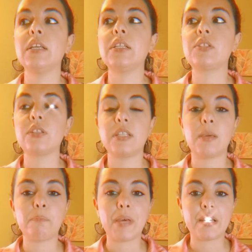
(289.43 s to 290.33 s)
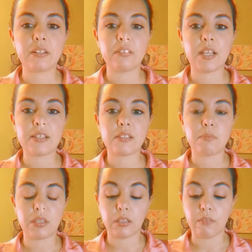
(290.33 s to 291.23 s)
it's going to get better as the
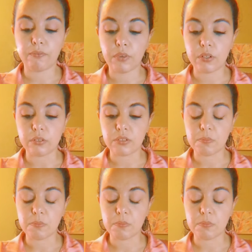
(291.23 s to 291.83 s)
month unfolds.